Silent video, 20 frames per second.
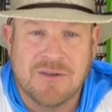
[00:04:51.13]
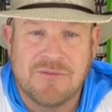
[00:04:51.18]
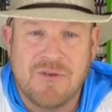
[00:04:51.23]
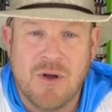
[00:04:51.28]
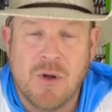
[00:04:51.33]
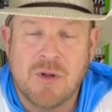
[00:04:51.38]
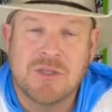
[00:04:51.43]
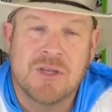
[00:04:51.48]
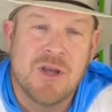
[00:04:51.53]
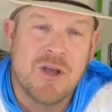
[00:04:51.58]

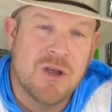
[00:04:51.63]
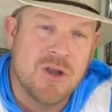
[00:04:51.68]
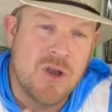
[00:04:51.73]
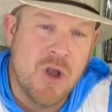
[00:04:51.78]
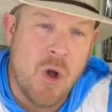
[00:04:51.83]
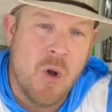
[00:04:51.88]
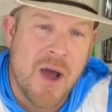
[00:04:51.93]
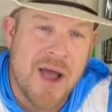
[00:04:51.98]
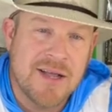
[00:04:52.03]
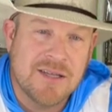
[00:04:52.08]
Folks,
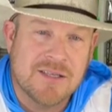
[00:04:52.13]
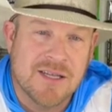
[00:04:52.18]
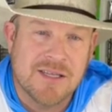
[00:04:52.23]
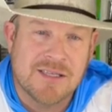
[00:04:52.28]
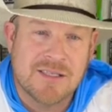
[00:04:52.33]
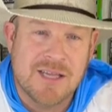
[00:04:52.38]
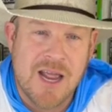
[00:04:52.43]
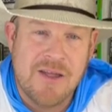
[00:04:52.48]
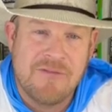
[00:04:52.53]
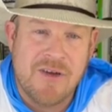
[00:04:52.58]
no ice is
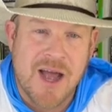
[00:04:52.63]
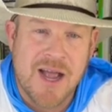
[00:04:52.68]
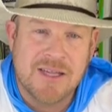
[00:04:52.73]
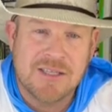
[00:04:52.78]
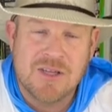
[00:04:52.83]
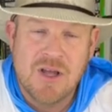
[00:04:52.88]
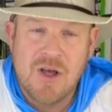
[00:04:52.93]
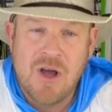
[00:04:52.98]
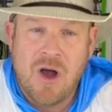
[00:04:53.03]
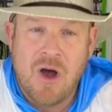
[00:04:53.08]
safe
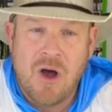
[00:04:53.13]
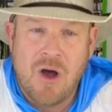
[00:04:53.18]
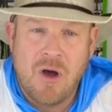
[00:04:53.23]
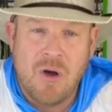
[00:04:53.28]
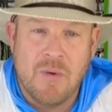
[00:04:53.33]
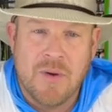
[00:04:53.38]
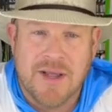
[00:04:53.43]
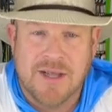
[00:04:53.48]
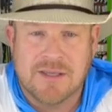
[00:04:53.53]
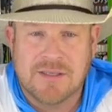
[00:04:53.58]
ice,
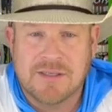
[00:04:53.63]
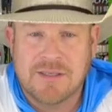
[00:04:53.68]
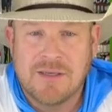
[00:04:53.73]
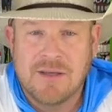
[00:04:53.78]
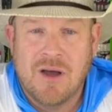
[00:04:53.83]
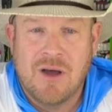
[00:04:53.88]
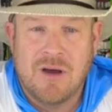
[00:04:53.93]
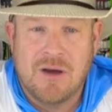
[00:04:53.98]
always,